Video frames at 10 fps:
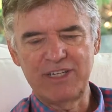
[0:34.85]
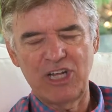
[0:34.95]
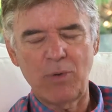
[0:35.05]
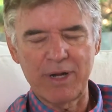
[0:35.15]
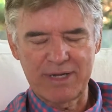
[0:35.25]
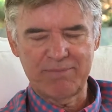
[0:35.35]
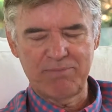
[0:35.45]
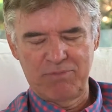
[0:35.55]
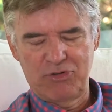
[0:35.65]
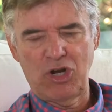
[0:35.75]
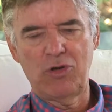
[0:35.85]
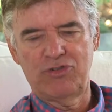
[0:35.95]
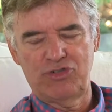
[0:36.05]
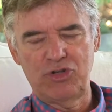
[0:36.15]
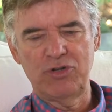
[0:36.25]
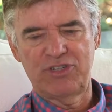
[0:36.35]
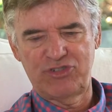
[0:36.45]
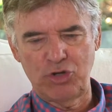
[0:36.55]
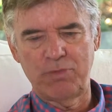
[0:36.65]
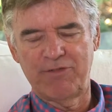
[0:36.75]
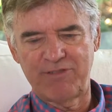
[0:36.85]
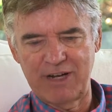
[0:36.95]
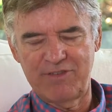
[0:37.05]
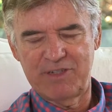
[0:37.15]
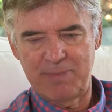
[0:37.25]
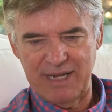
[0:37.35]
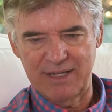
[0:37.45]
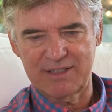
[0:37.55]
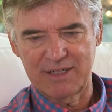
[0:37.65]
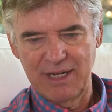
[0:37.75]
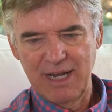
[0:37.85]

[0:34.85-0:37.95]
You don't want to show the student as stupid in front of his peers.